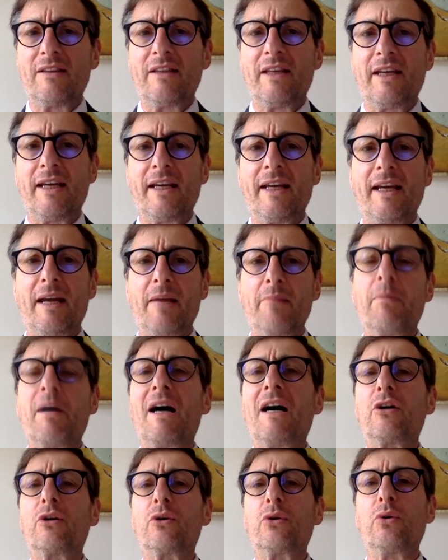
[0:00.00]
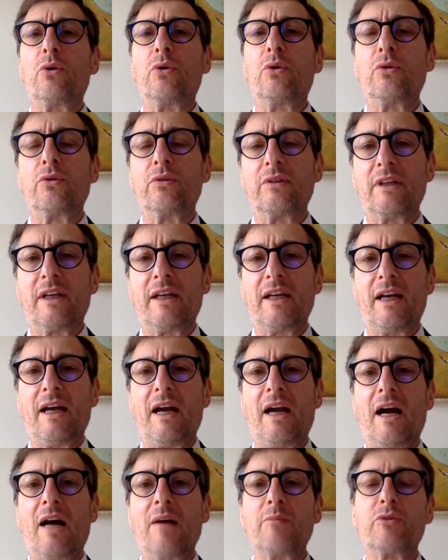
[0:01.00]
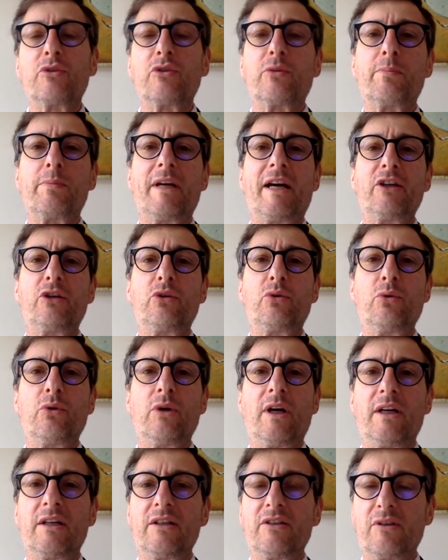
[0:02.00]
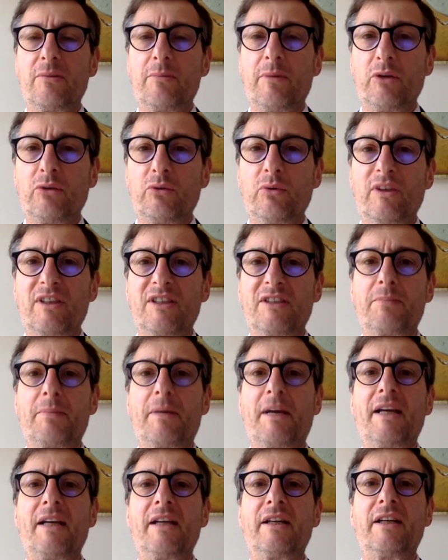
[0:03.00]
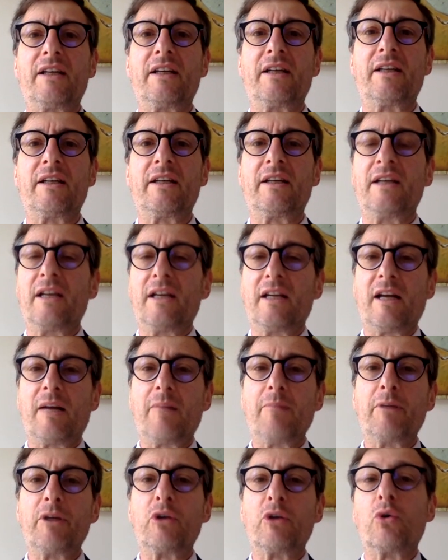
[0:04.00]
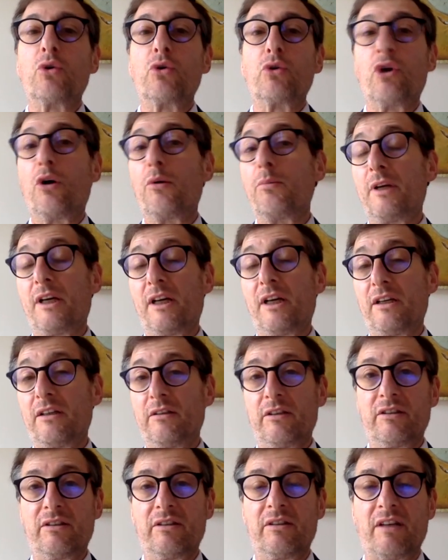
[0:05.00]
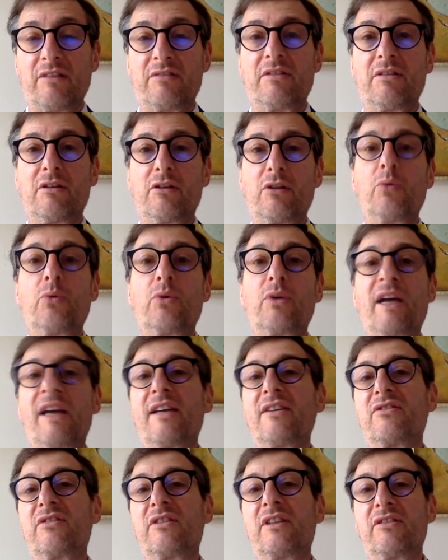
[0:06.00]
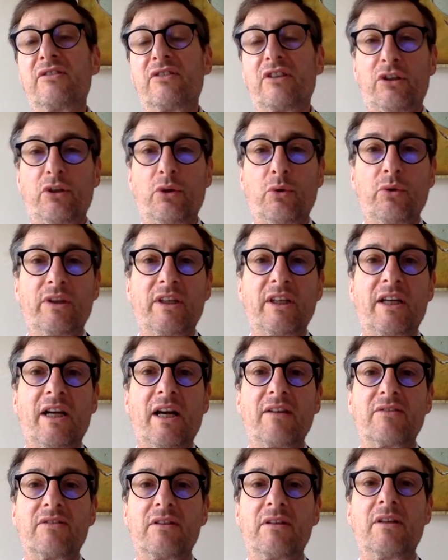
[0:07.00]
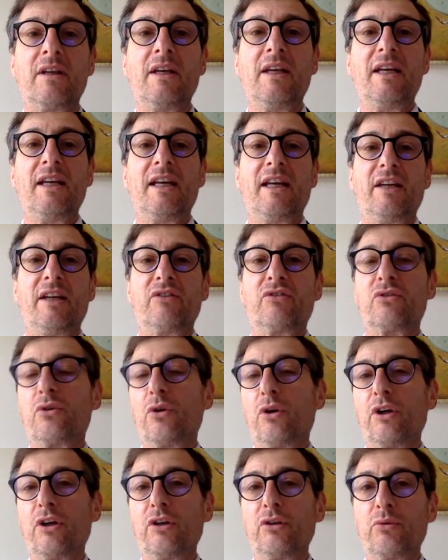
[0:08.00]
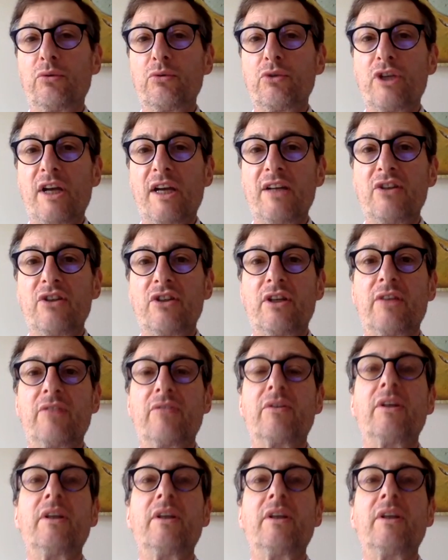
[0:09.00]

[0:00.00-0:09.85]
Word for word: the embargo on arms supply to Iran is about to expire coming October, and it doesn't look as the Security Council is going to change it.